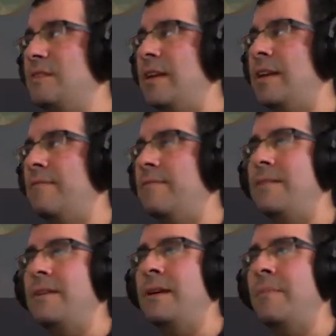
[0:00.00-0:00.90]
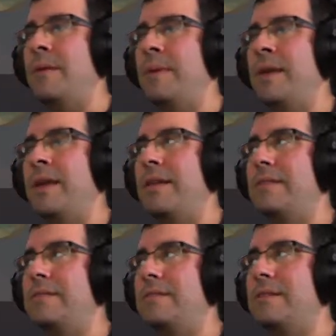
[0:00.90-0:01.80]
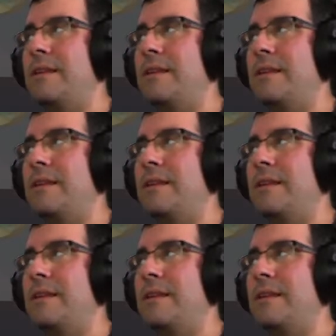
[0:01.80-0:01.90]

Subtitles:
I have Humble Beginnings,